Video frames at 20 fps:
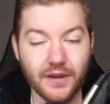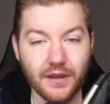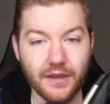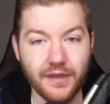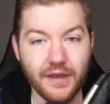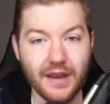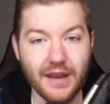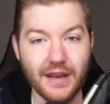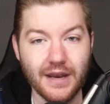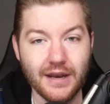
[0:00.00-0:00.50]

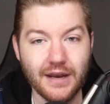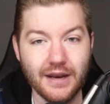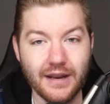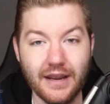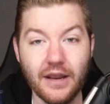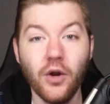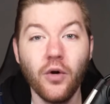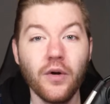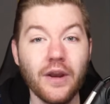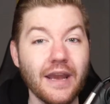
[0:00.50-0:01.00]
then
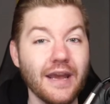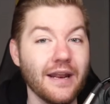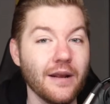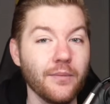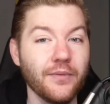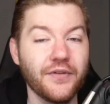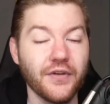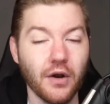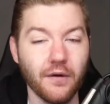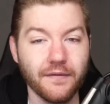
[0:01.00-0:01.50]
he'll get
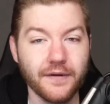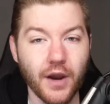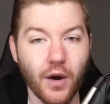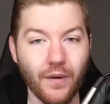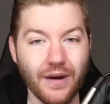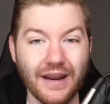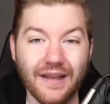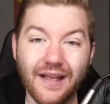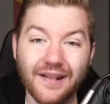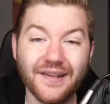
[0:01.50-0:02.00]
himself
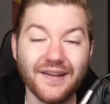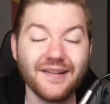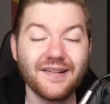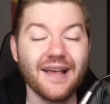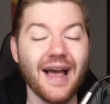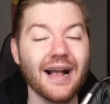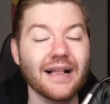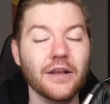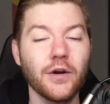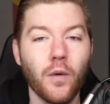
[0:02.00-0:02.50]
going. And that's
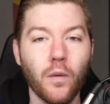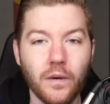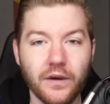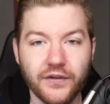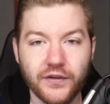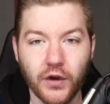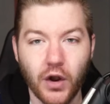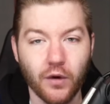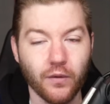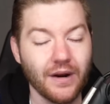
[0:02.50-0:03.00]
exactly what we
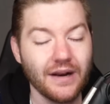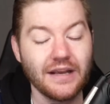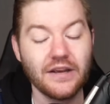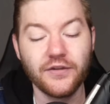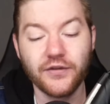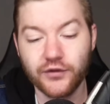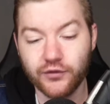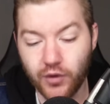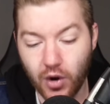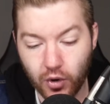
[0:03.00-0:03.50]
saw, right? He
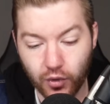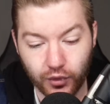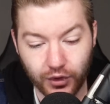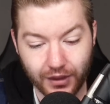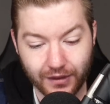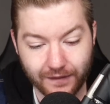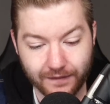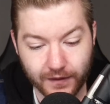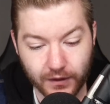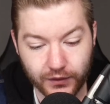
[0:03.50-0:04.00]
struggled
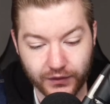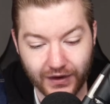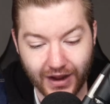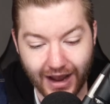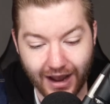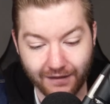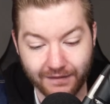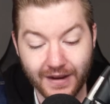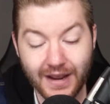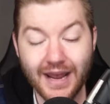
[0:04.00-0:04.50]
in the first
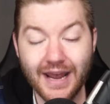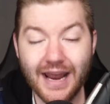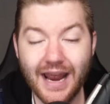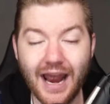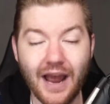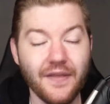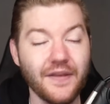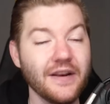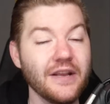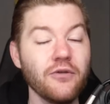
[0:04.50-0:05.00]
half
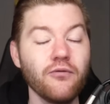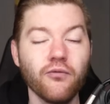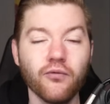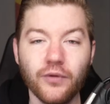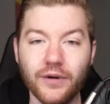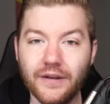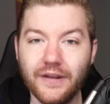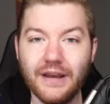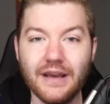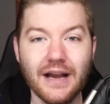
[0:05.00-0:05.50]
and then he
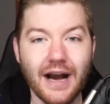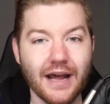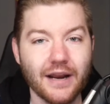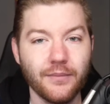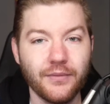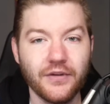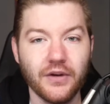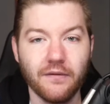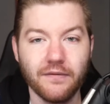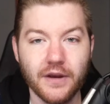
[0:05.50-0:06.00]
really got
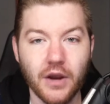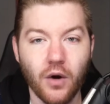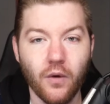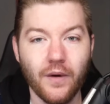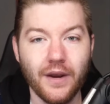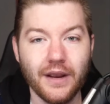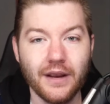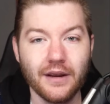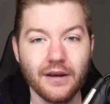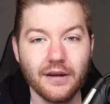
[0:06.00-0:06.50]
himself
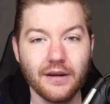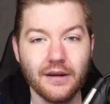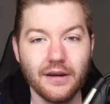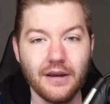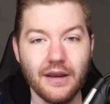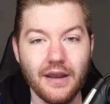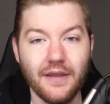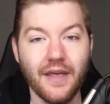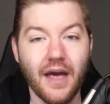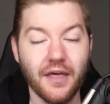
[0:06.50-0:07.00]
going
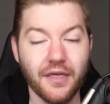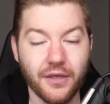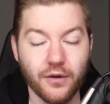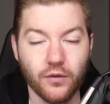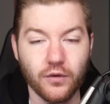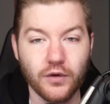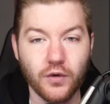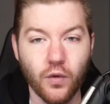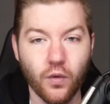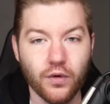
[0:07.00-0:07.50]
in that
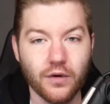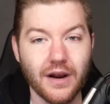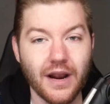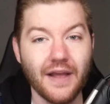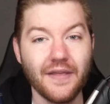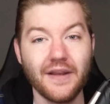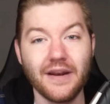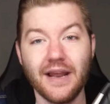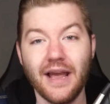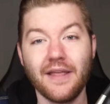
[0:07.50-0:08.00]
third quarter
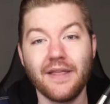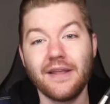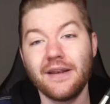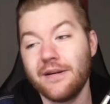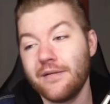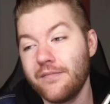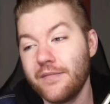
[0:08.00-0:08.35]
and then and then